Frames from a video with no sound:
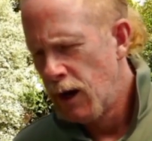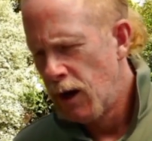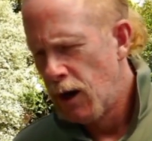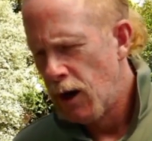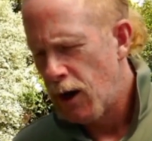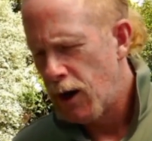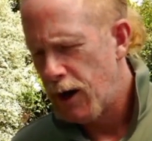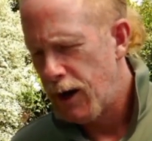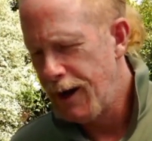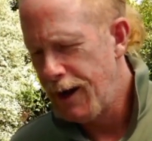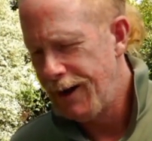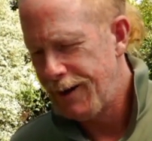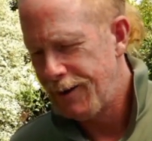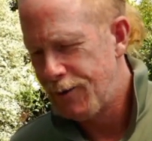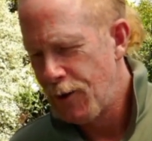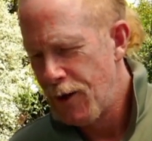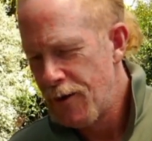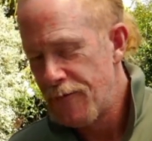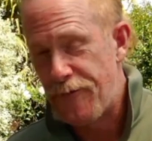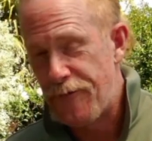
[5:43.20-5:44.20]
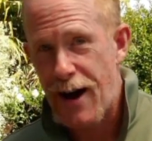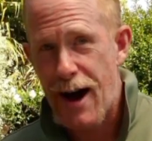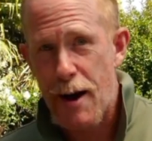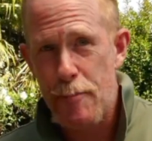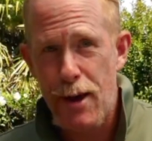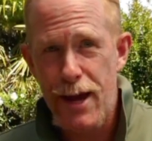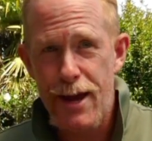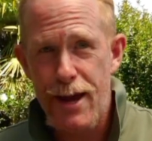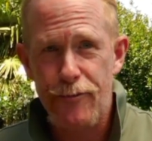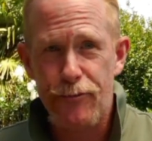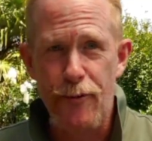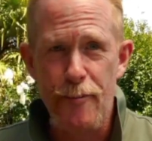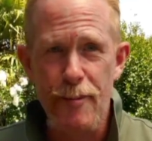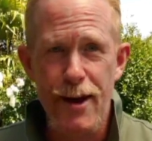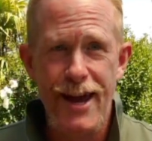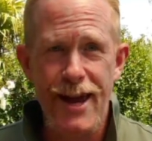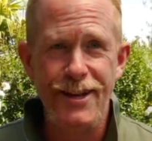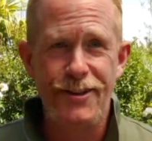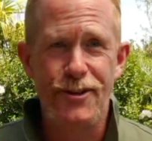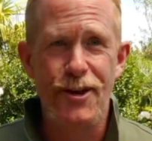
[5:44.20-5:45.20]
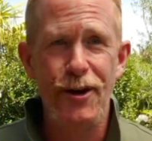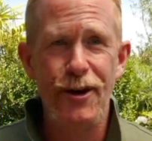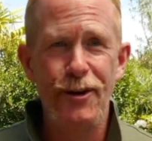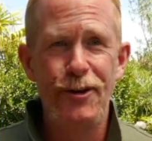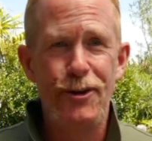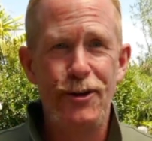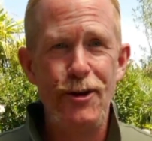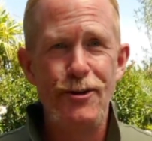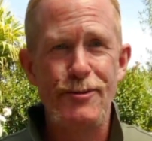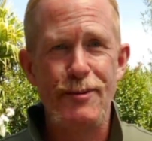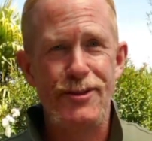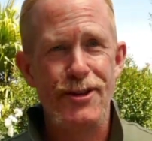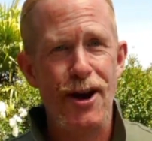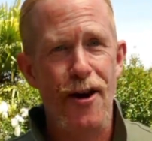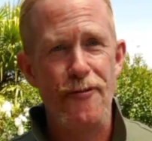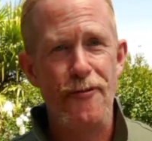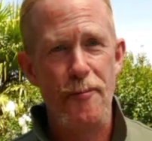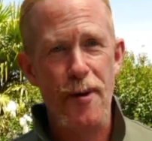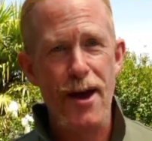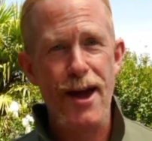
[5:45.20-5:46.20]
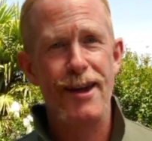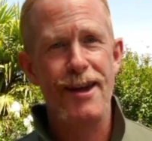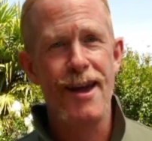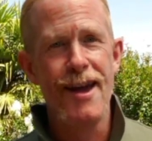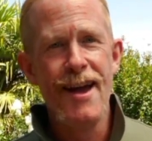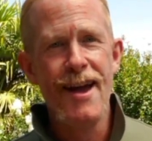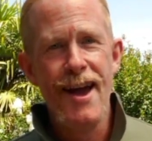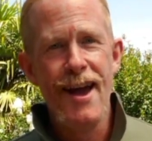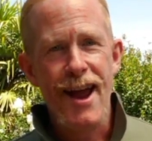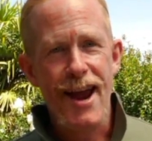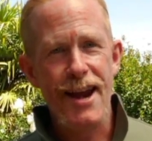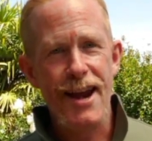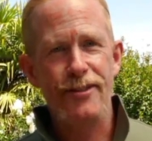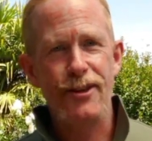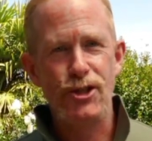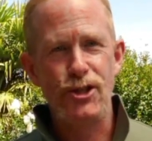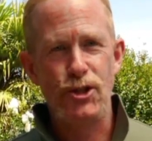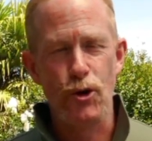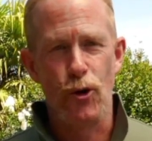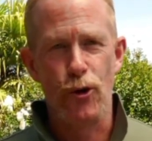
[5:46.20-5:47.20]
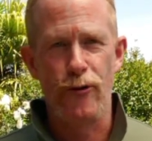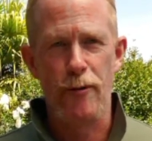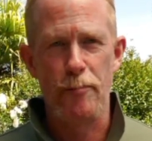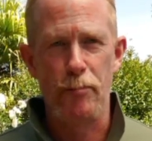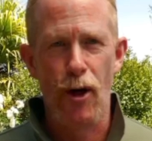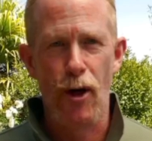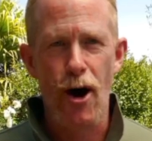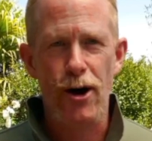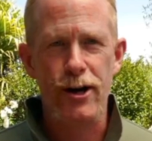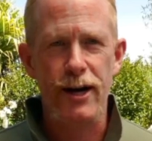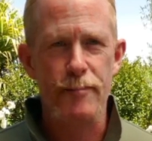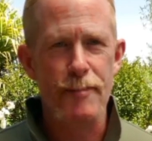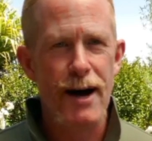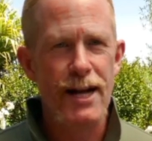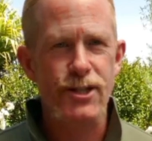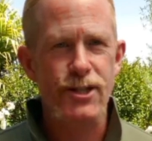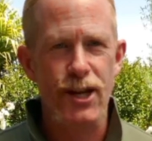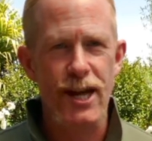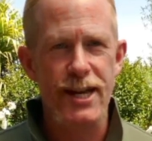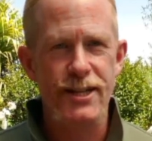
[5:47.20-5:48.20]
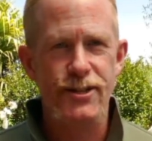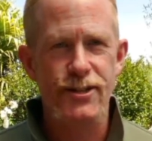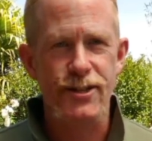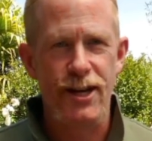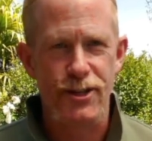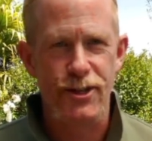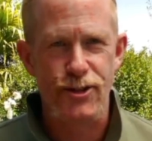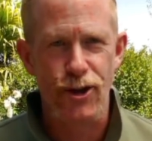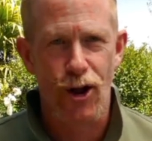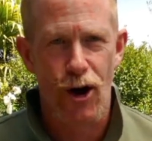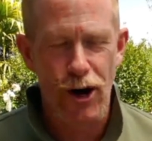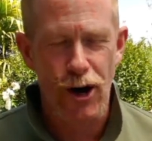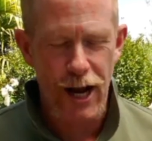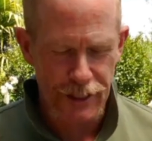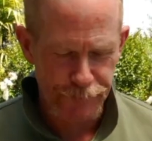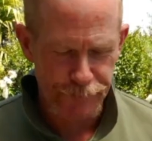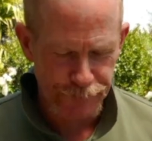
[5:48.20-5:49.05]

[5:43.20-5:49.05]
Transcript: Far be it from me to accuse myself of being anything short of a blocker, much less a slogger.